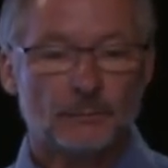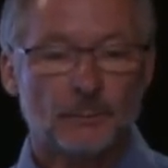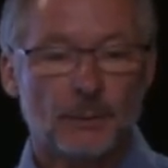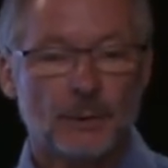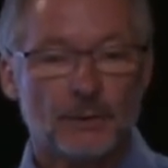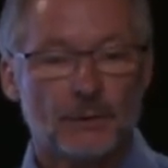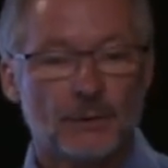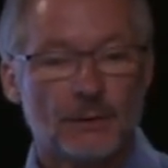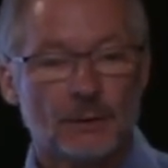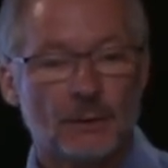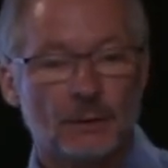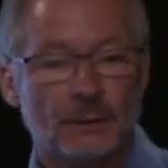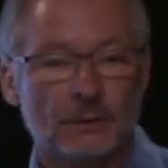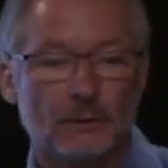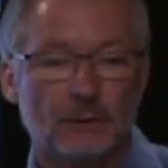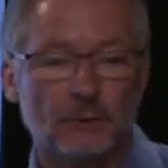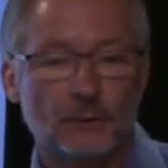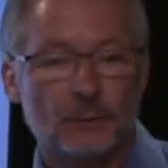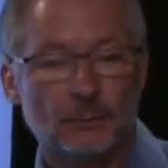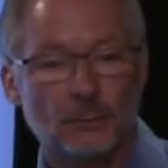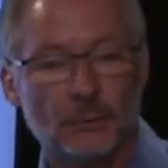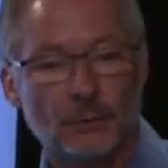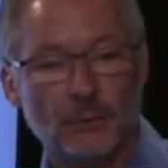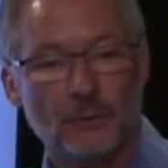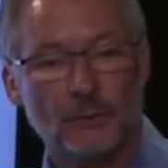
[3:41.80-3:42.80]
Barriers
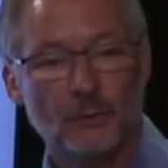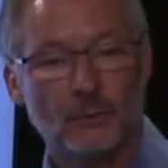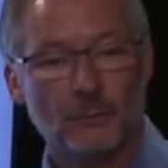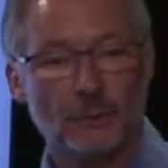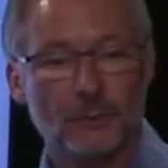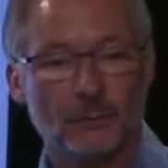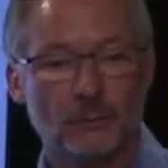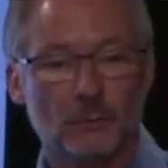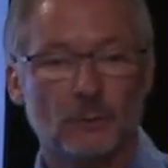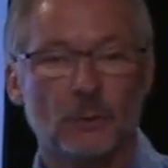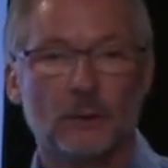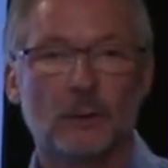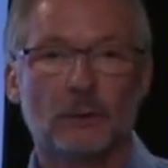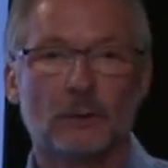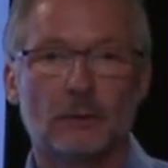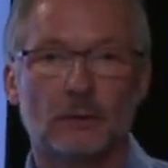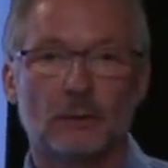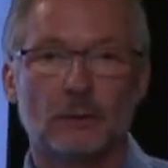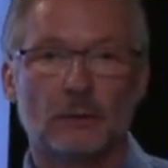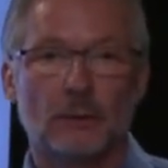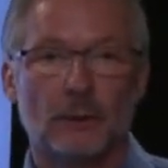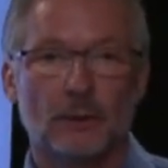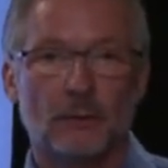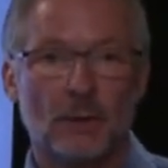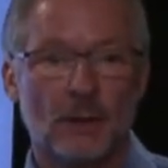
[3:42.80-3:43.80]
to procurement will
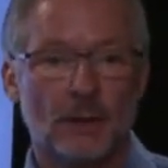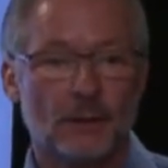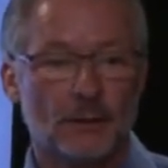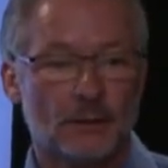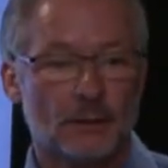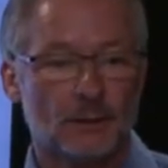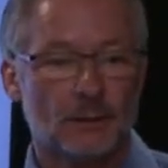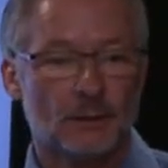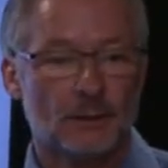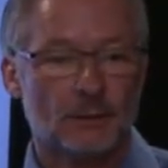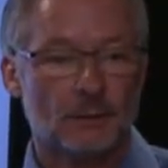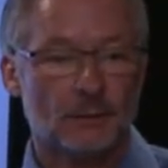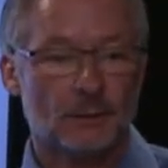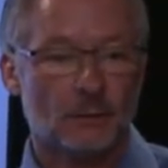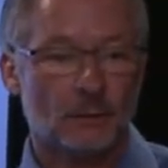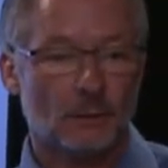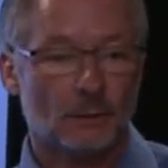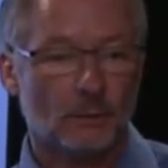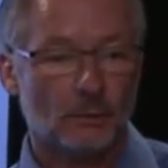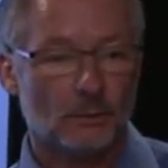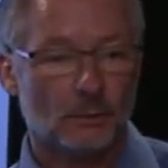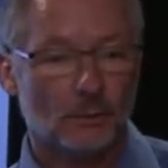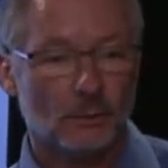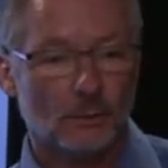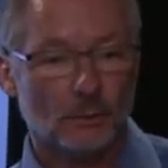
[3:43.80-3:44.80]
arise
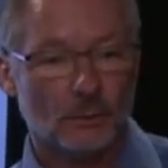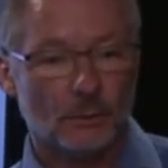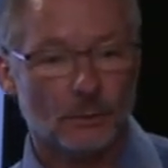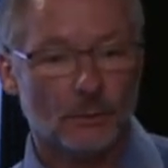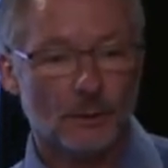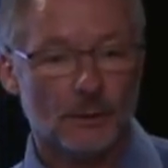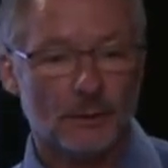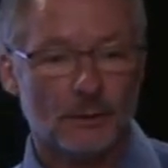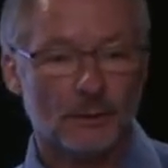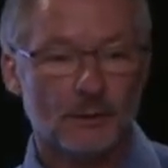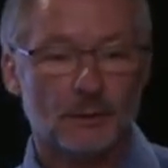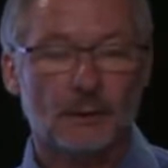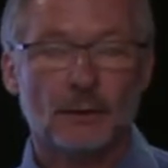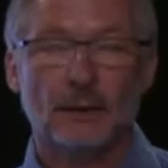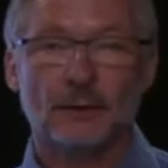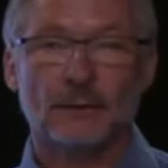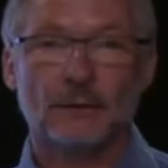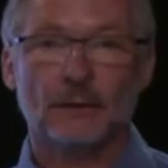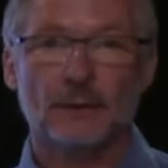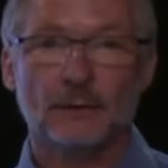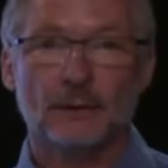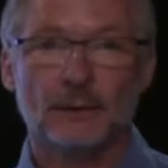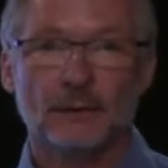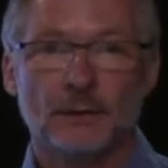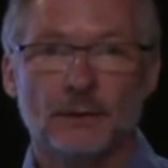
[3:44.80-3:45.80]
already
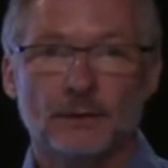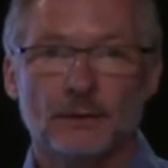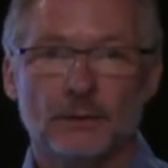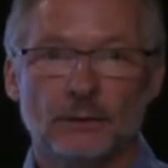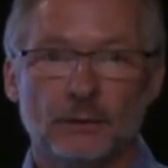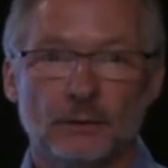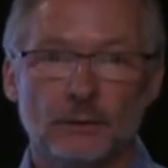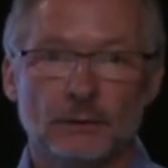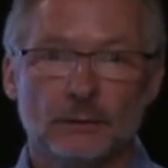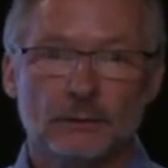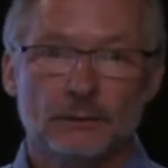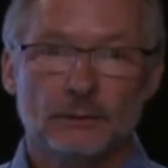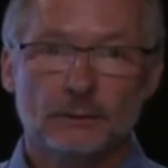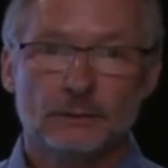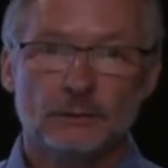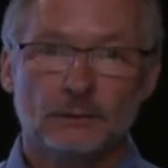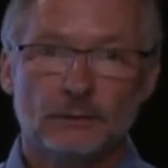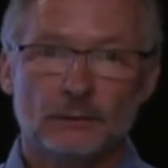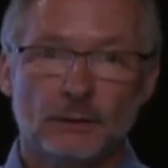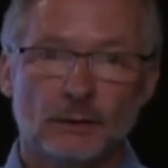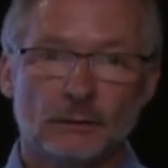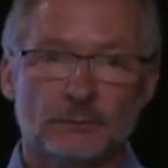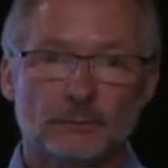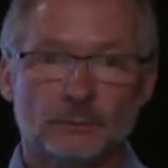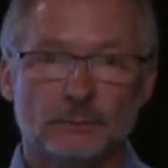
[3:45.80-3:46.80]
at the initial
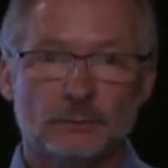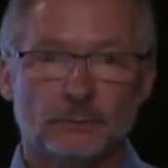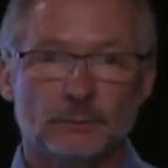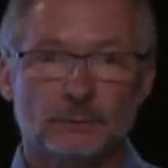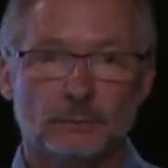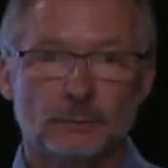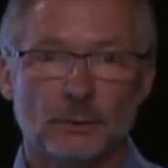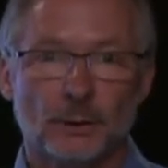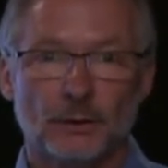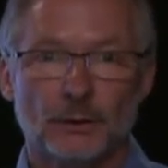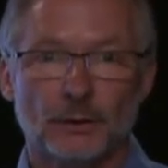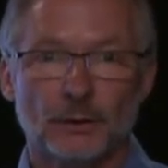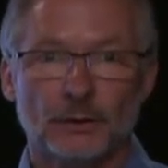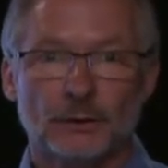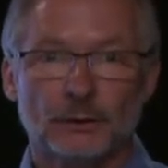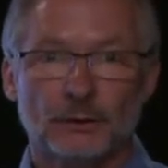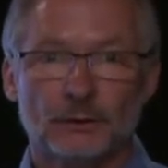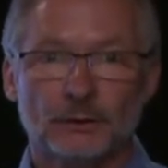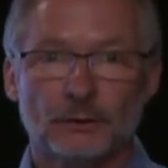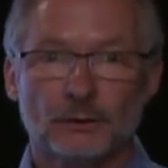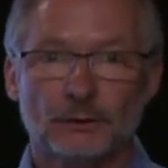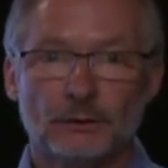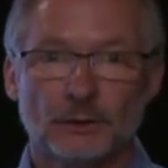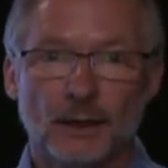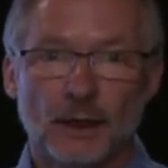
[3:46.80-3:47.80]

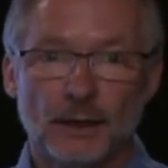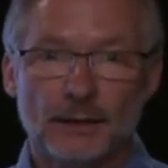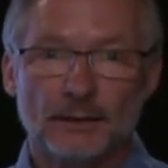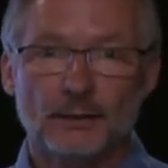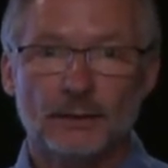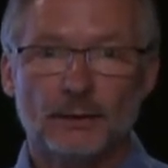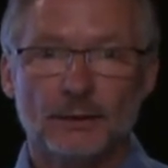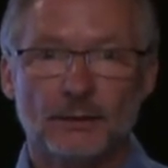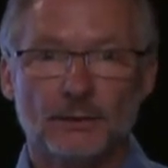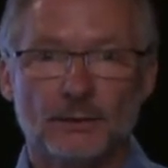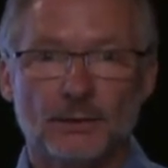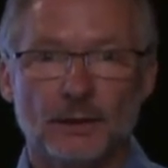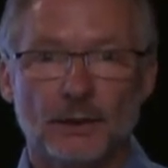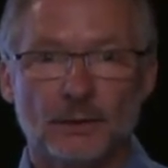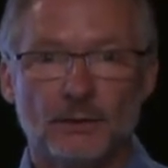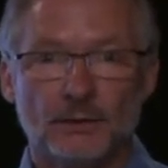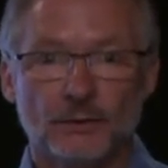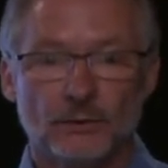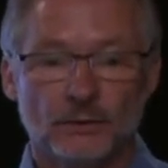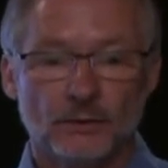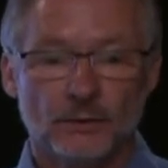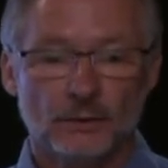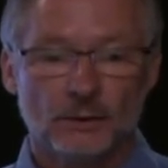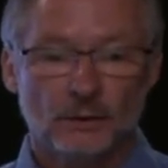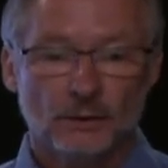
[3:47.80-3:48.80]
project idea
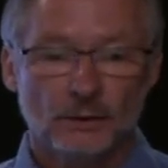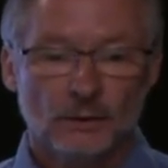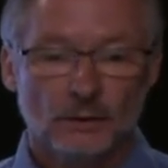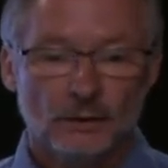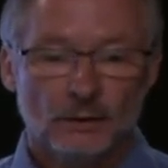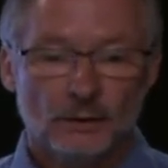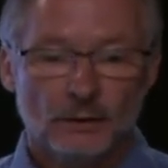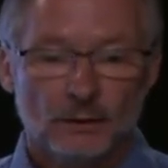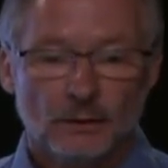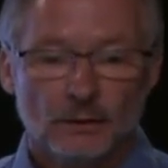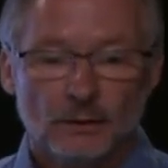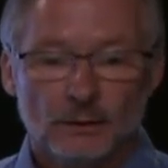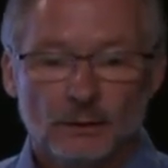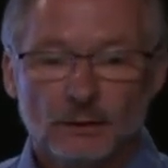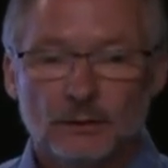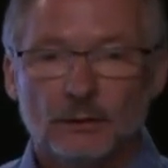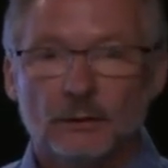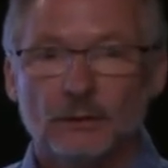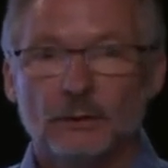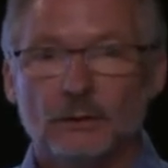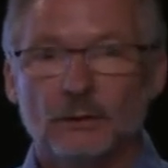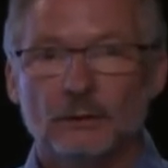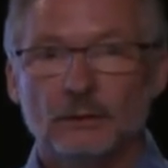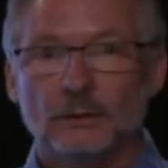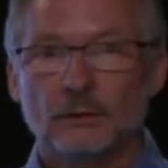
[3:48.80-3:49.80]
stage.
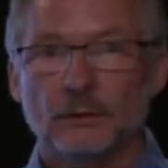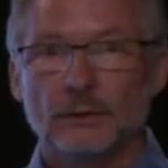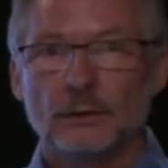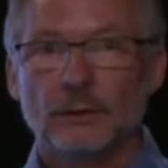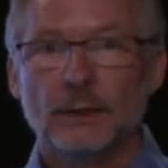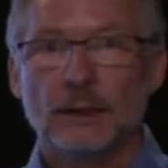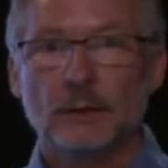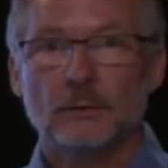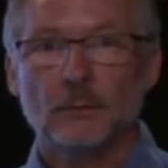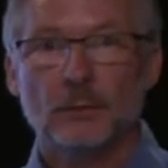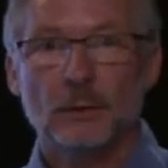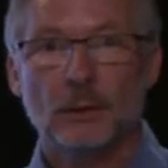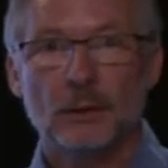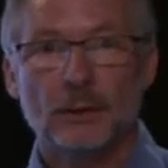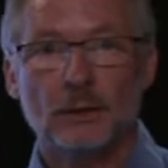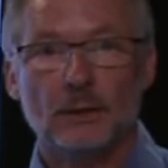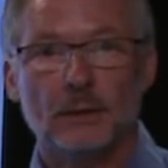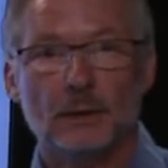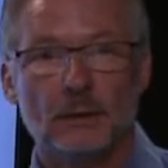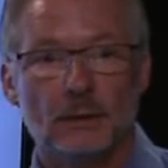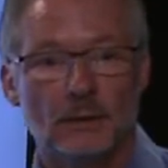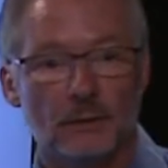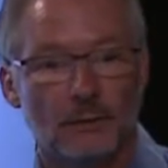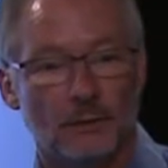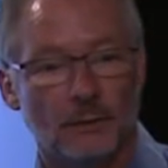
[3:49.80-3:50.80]
It can
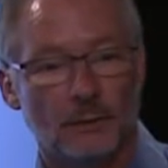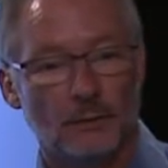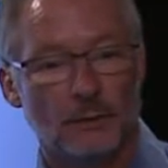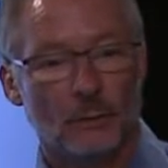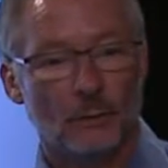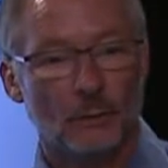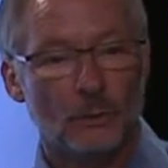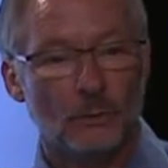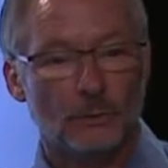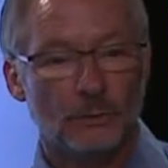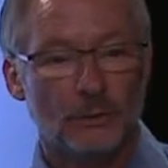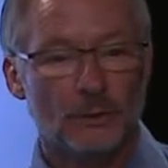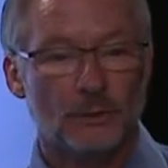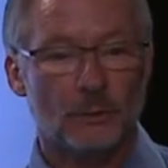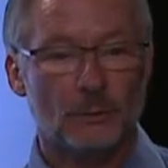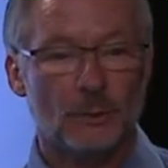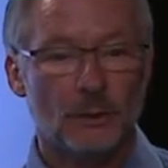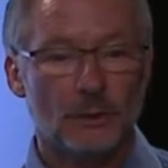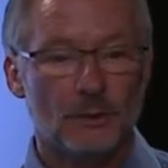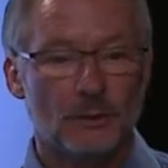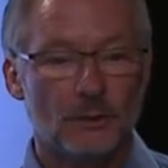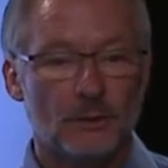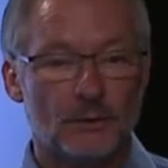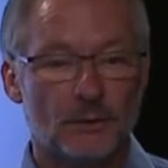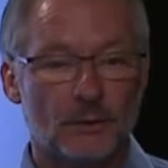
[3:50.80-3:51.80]
be no
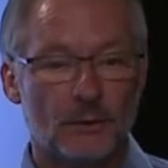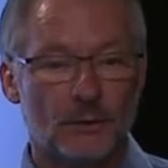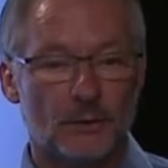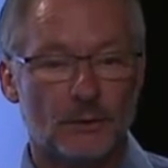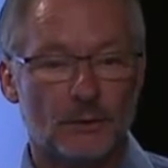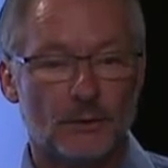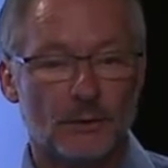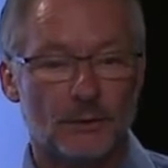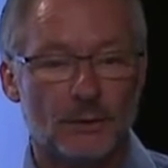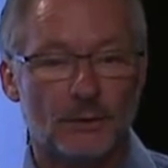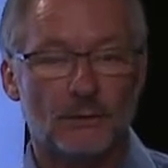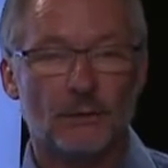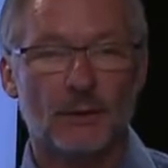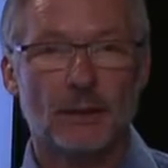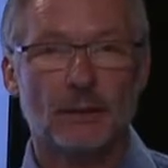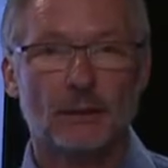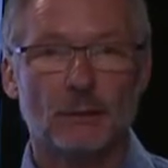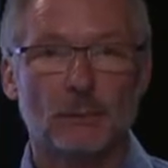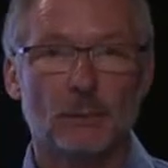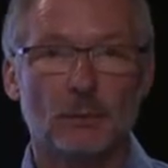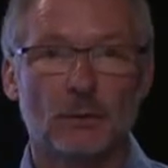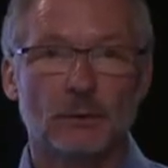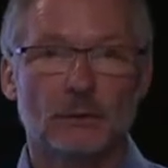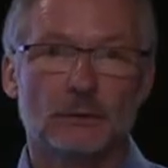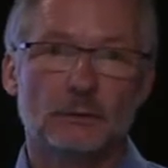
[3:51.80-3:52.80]
feasibility studies
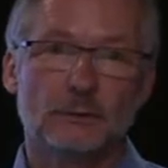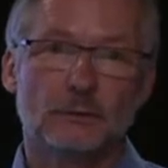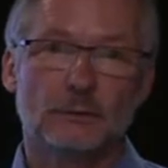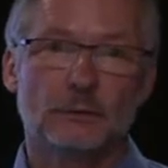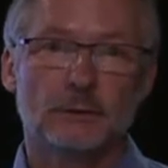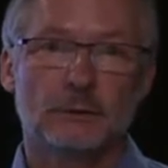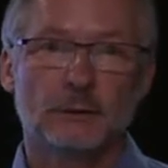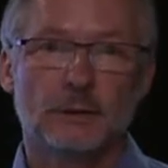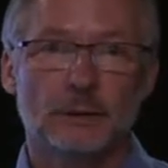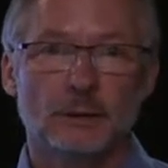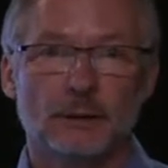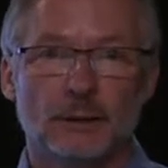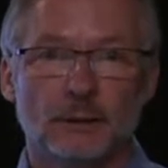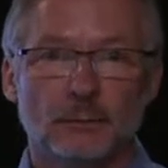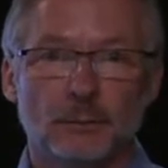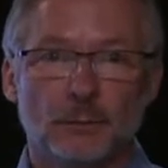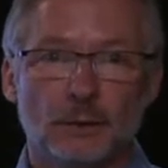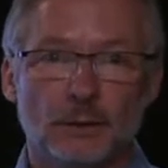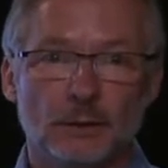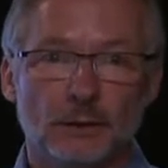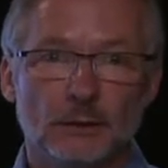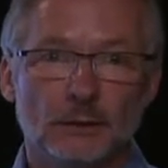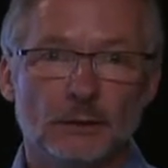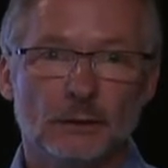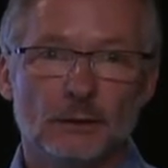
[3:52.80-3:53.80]
available. It can
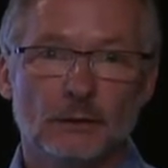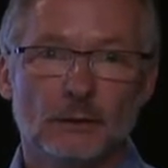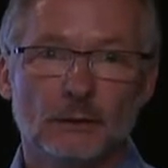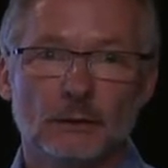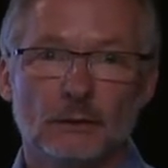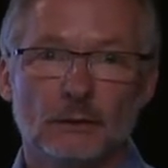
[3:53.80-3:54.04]
be